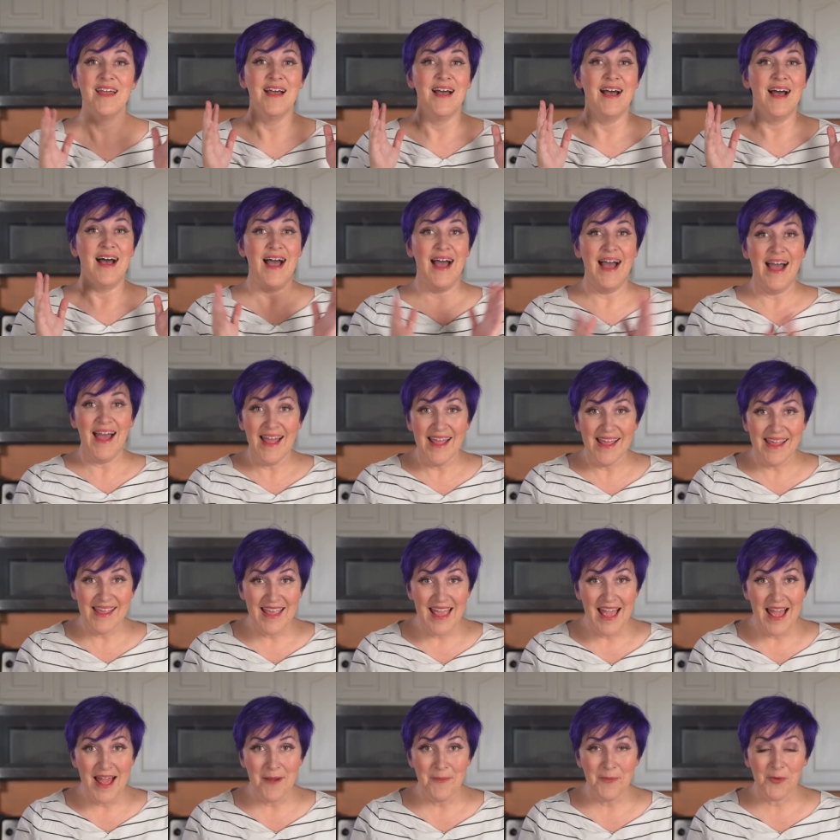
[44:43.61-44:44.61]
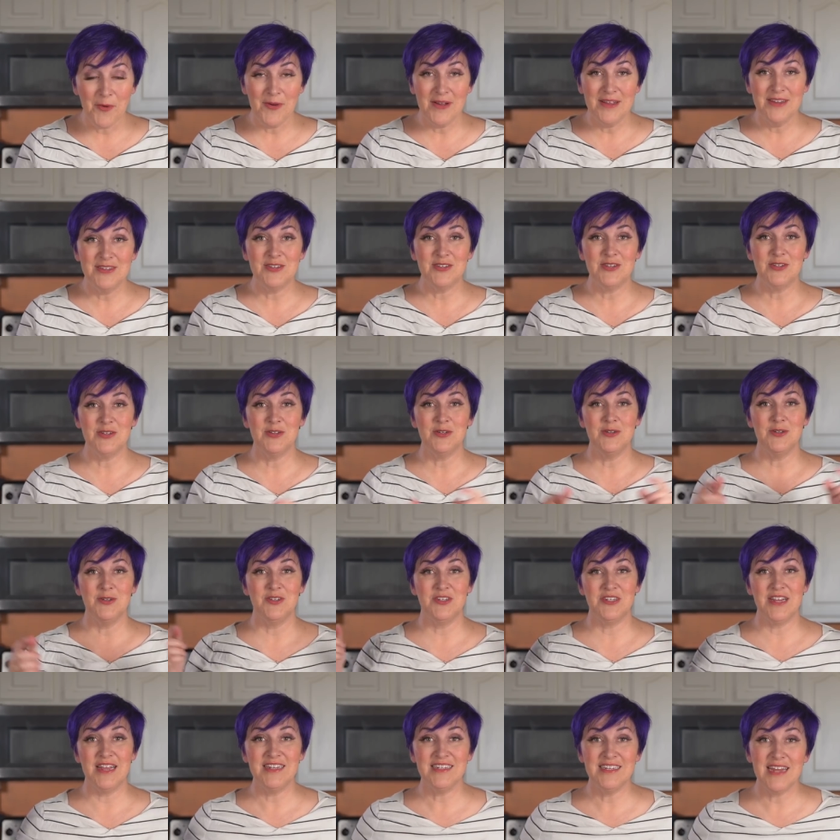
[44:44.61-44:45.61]
I am going to
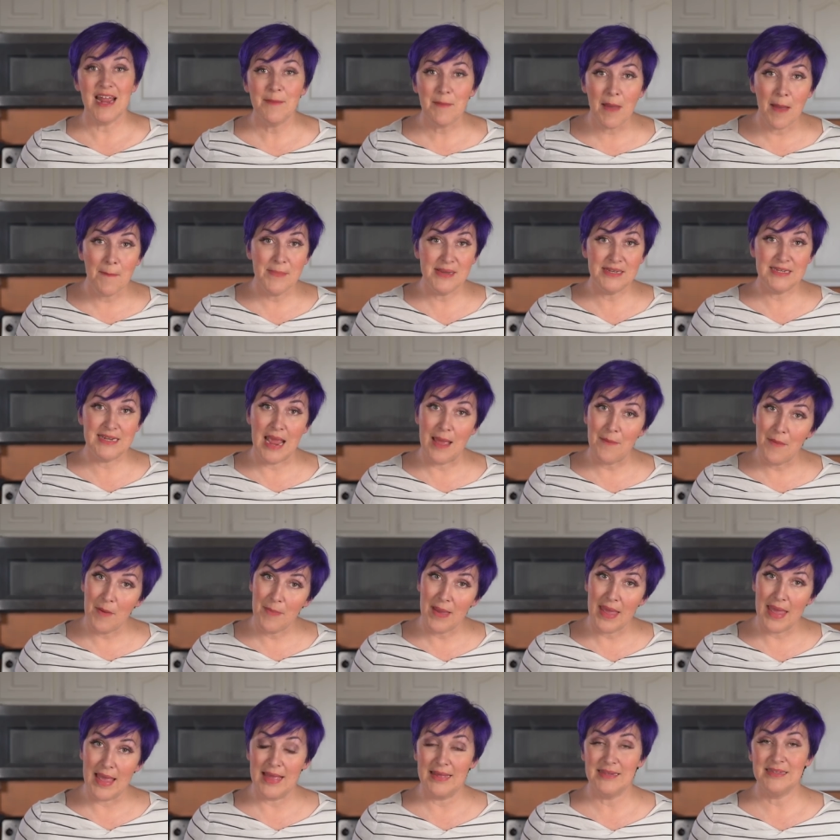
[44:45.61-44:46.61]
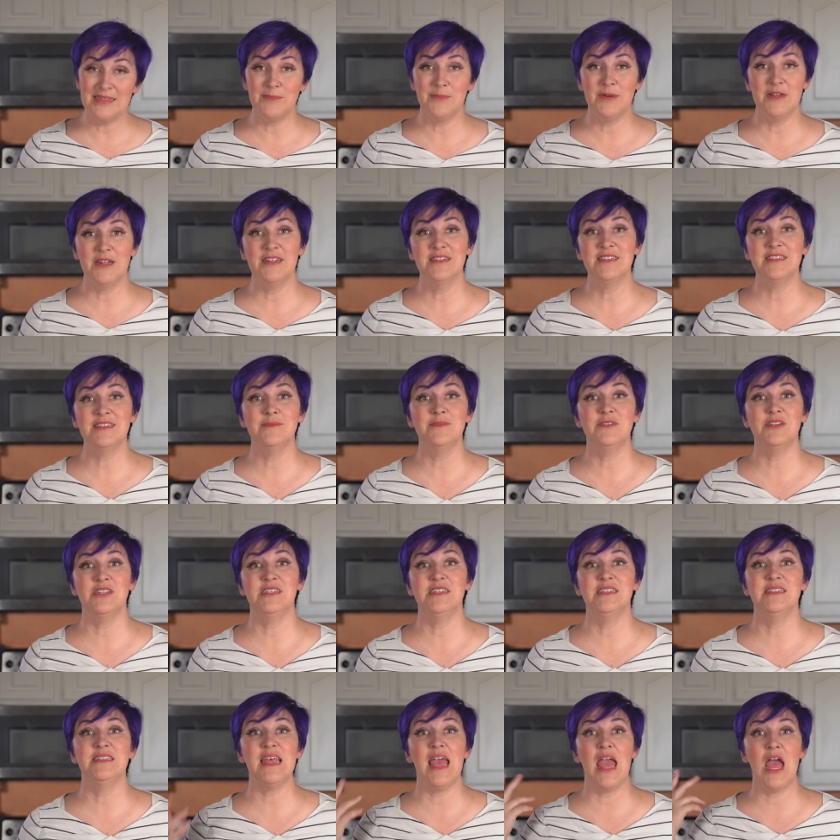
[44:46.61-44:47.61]
change out of my pajama pants, put on some jeans,